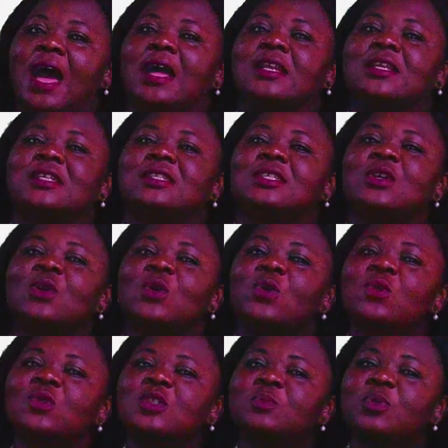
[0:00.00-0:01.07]
And this
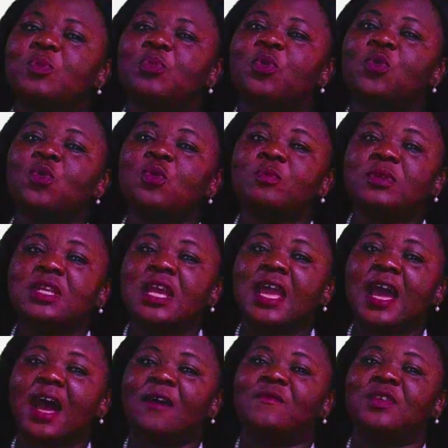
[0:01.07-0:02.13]
includes people whom
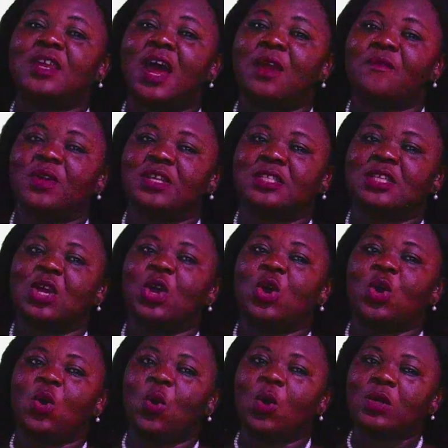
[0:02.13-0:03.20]
they have direct
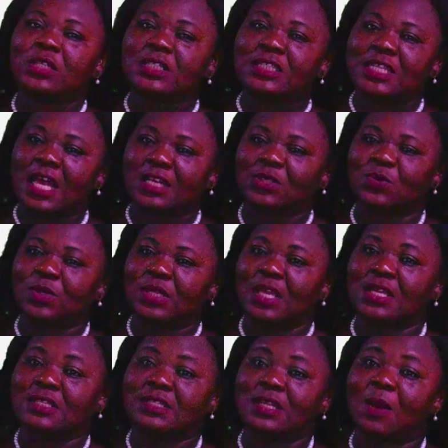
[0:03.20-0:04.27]
contact with.
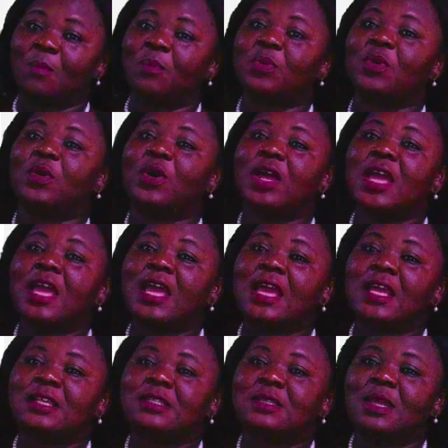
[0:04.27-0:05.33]
The example
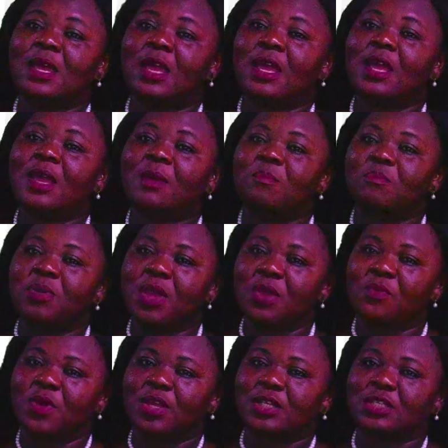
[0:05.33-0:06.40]
is the
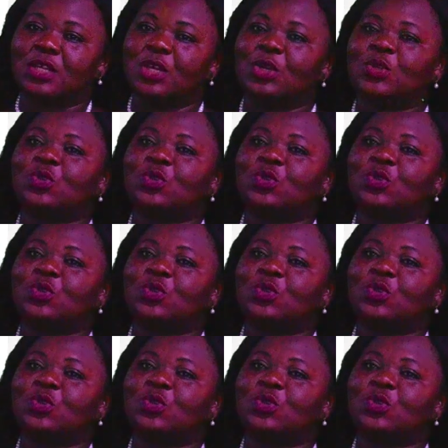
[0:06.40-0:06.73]
parent.